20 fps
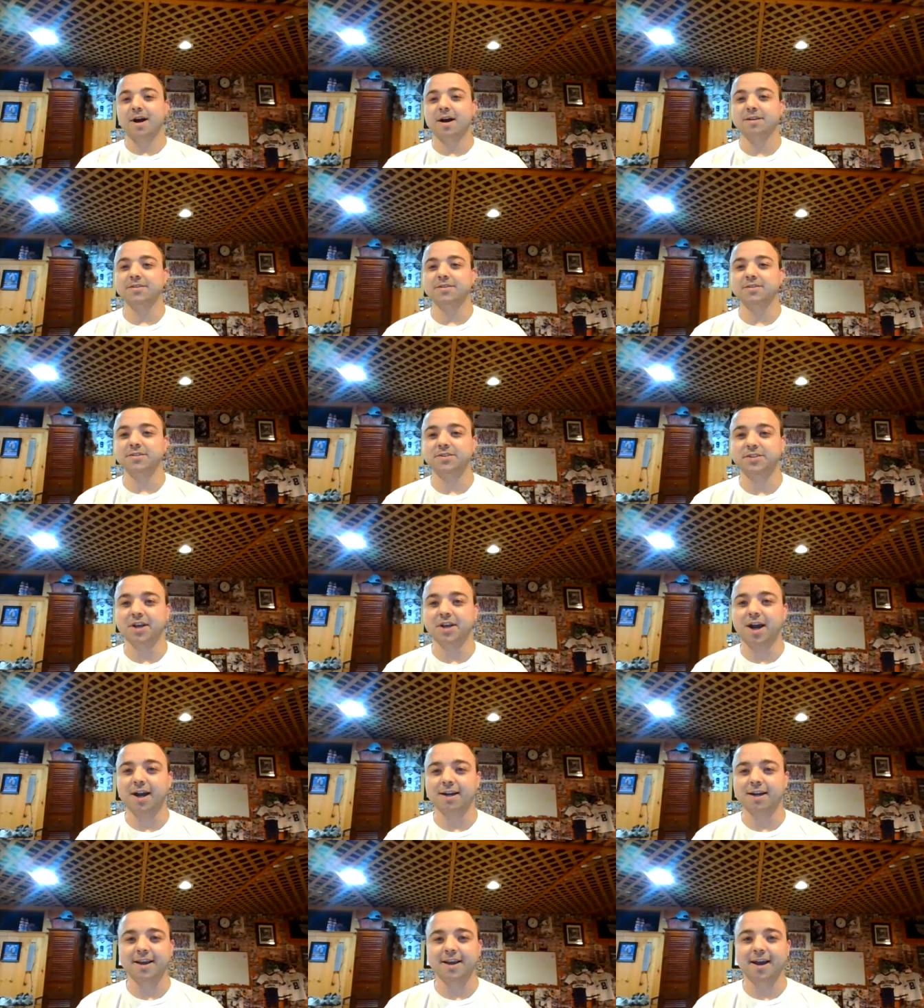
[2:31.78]
honestly
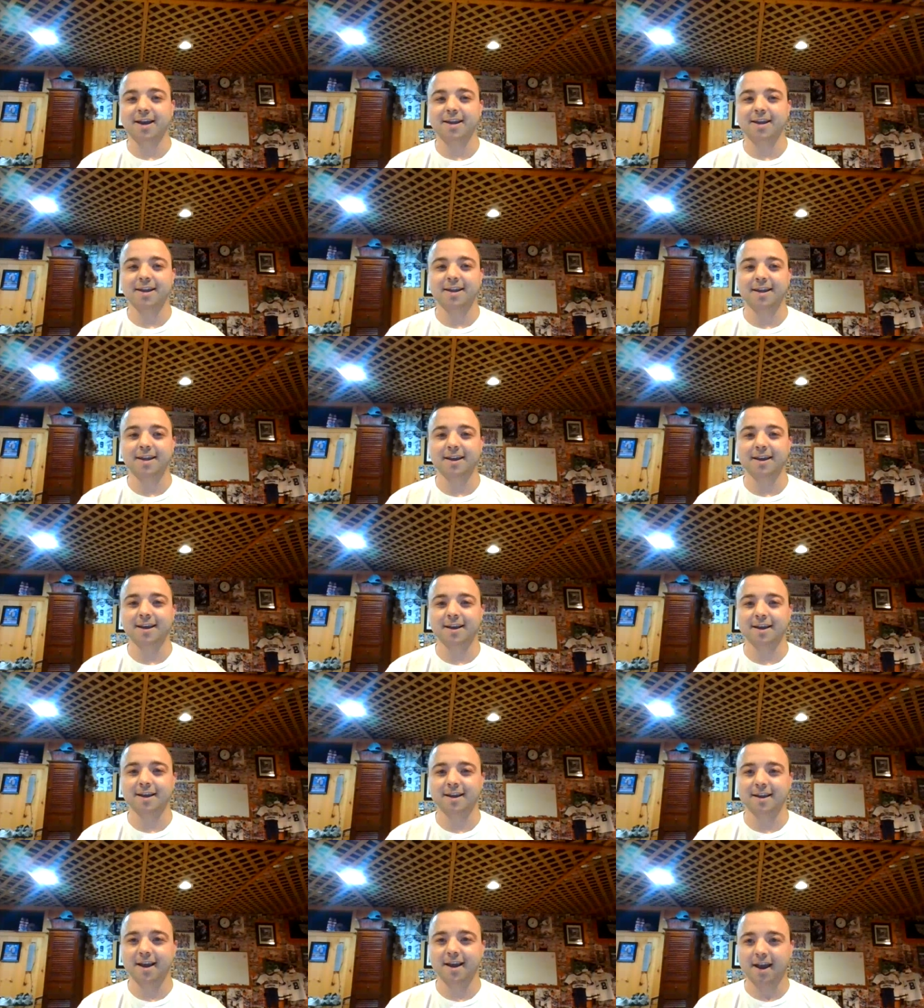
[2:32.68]
shocked. I,
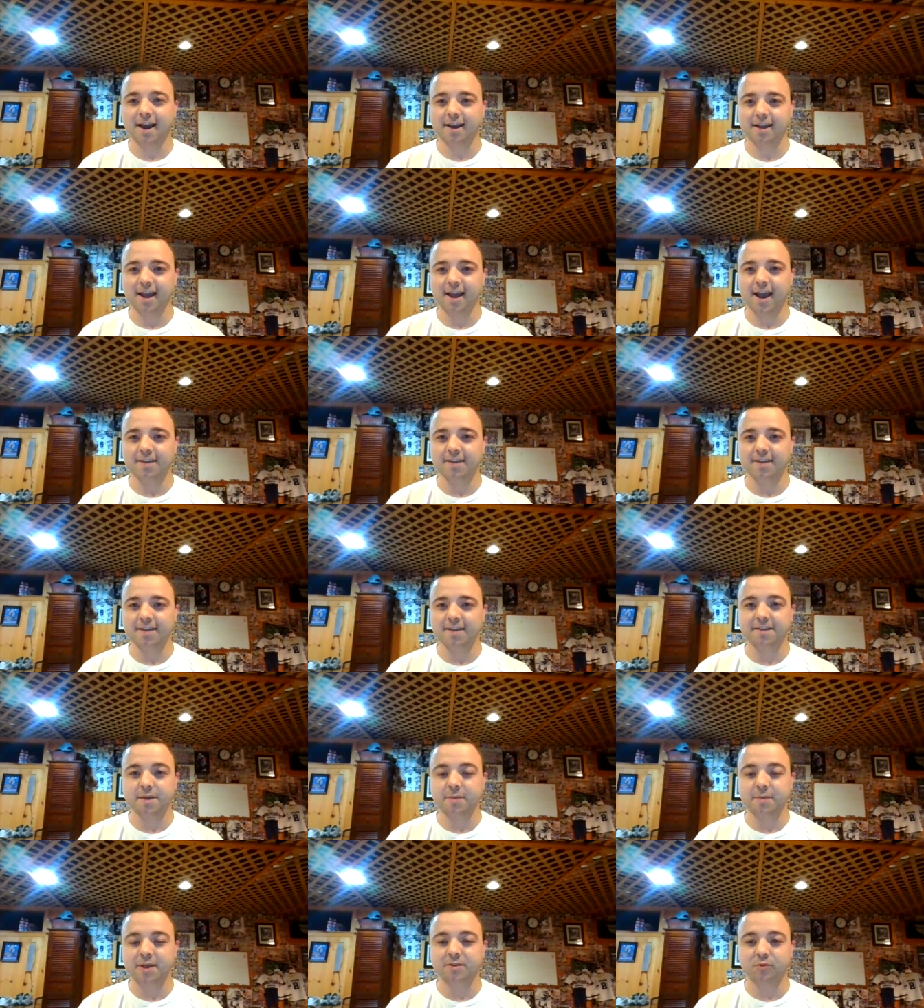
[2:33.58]
I, I
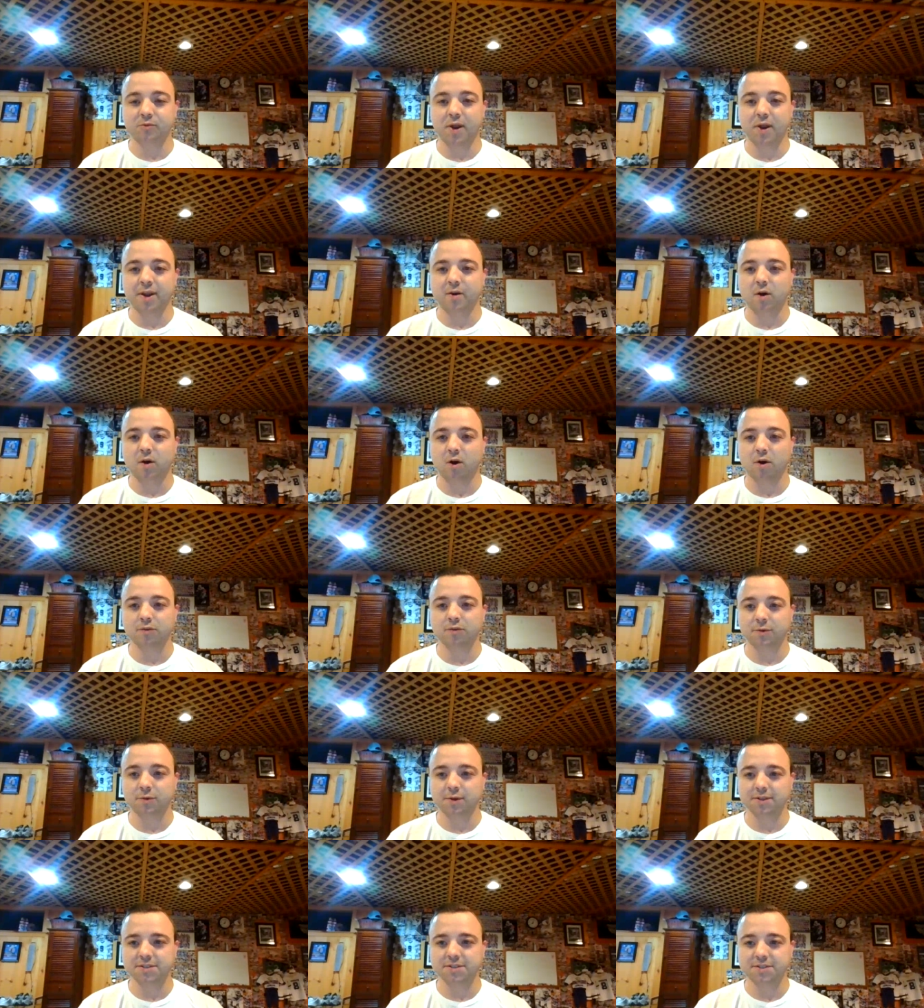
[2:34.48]
think they made the right call
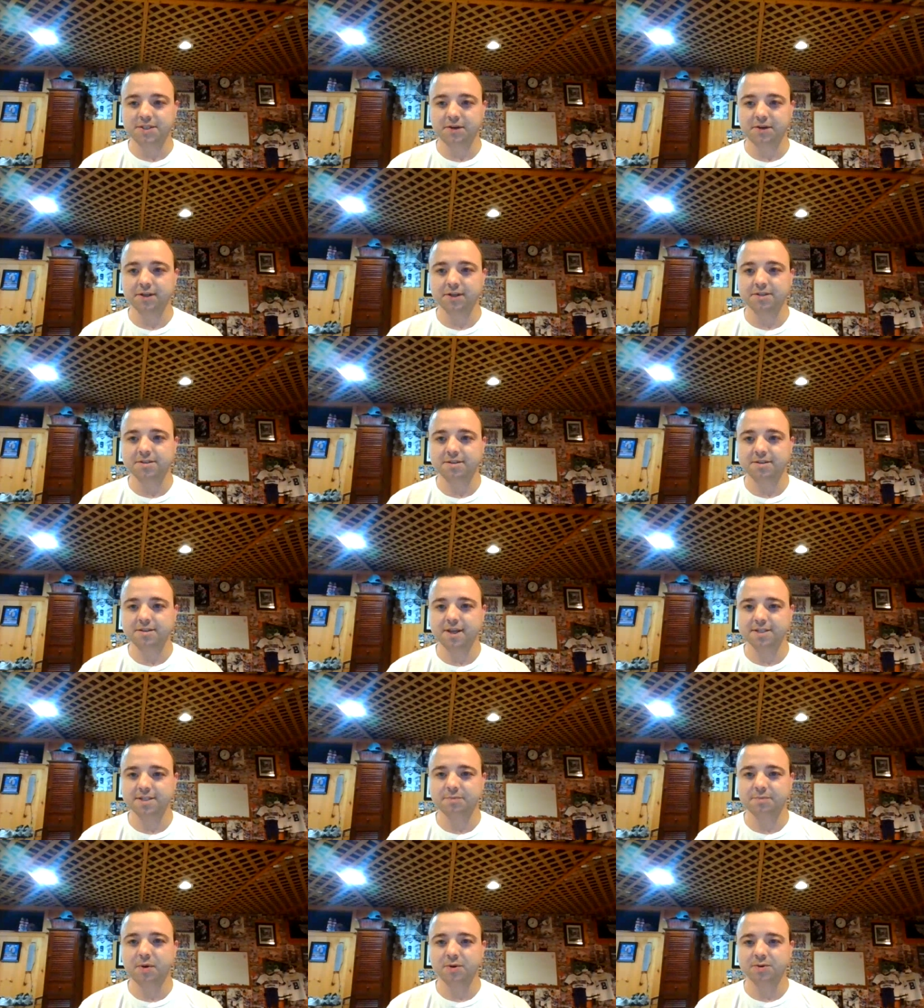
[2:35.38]
doing a series
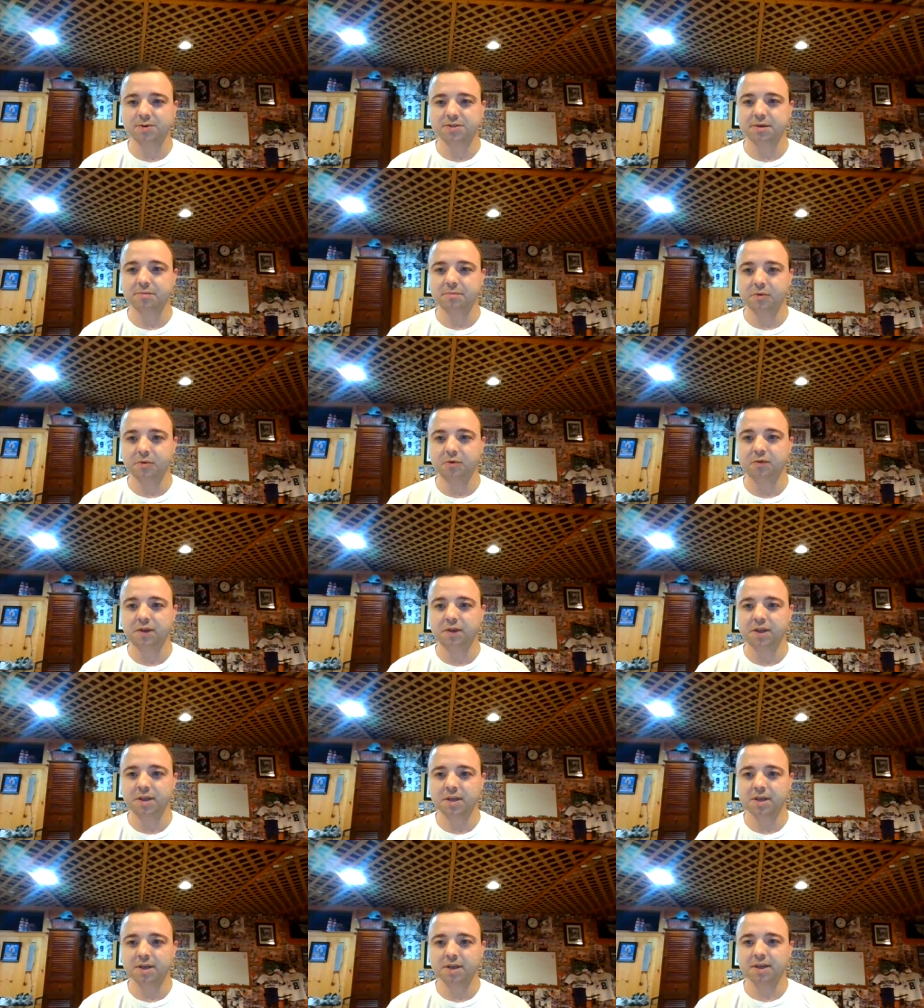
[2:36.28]
as opposed to a
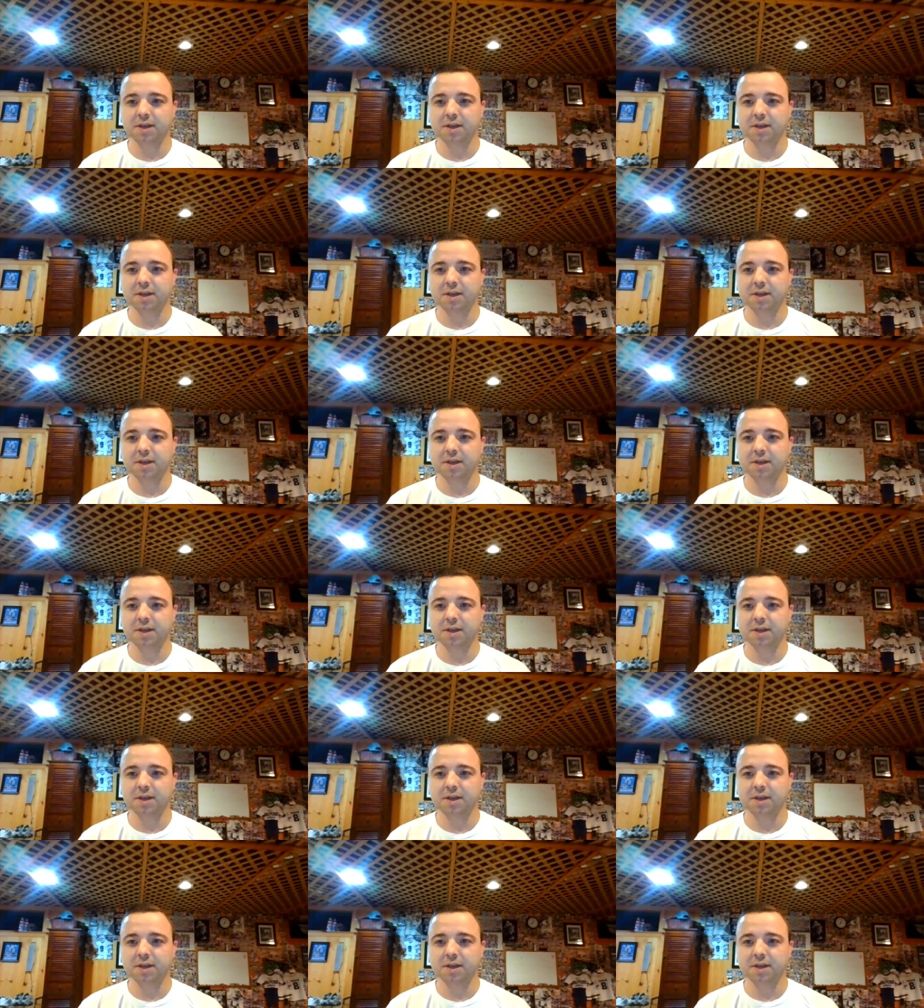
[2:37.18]
movie,